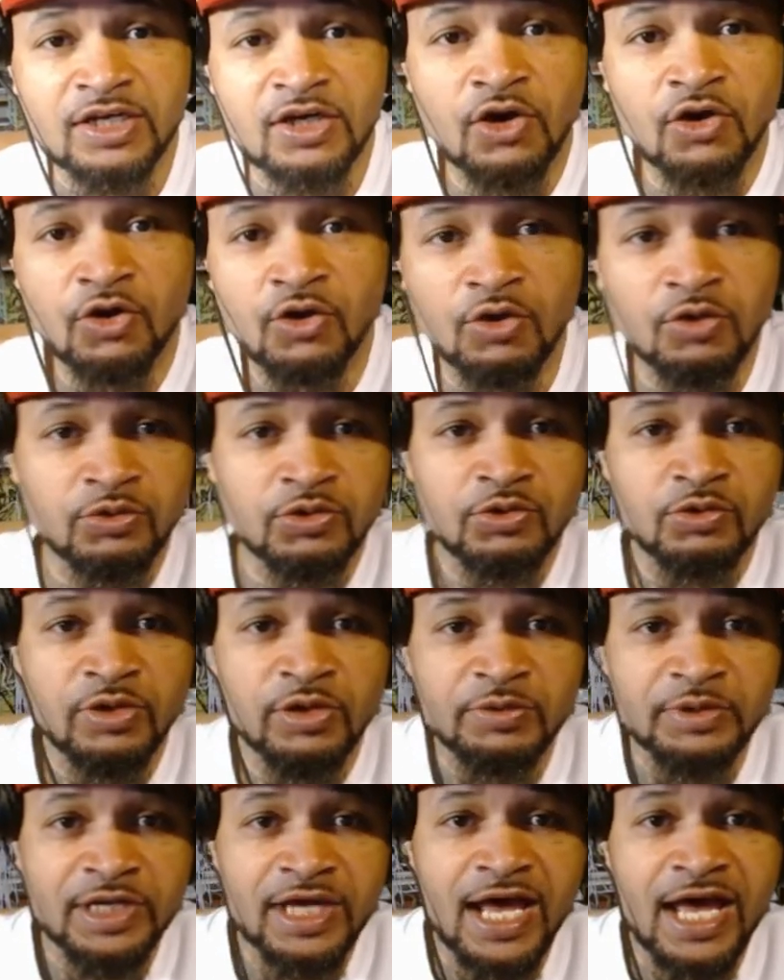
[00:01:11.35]
cold,
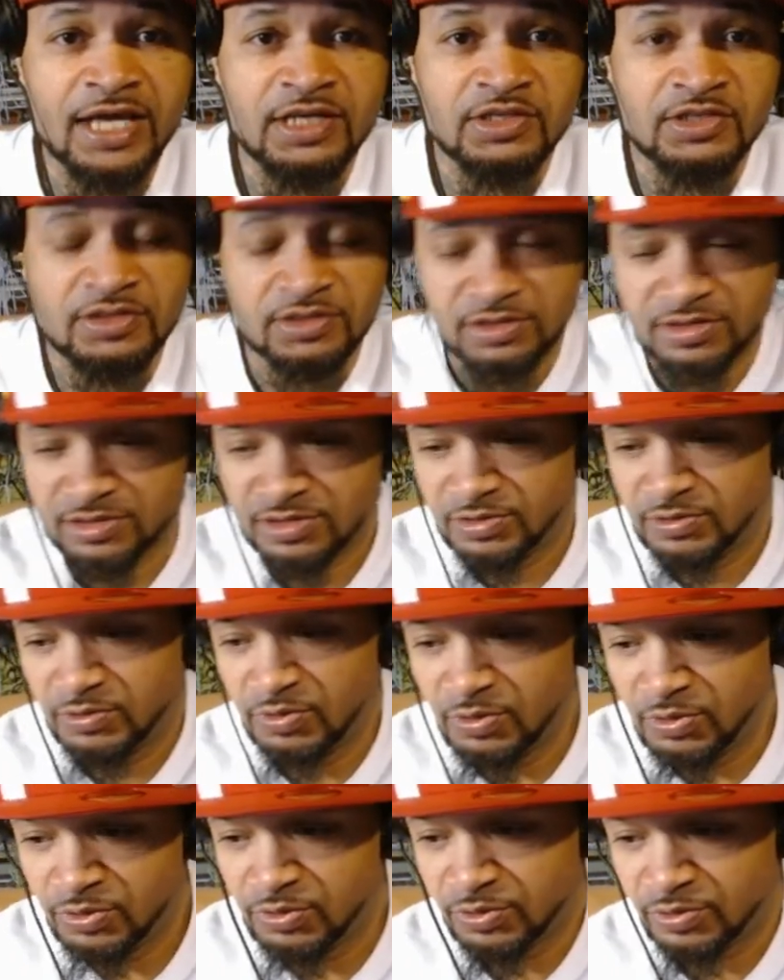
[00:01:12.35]
doing reactions.
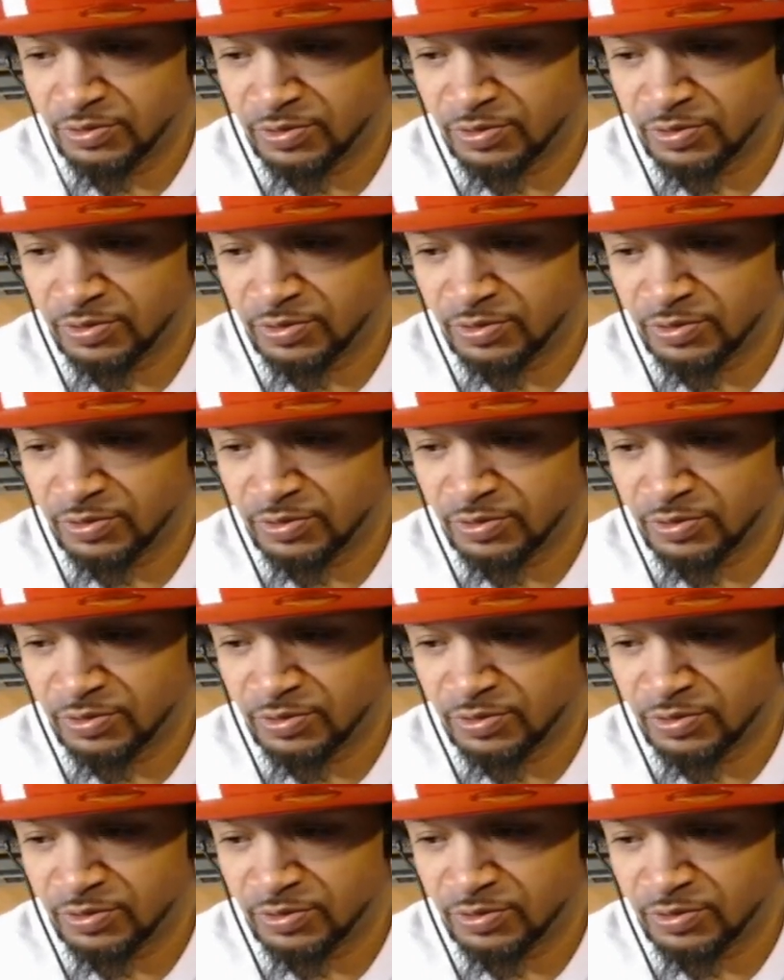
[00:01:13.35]
Whew.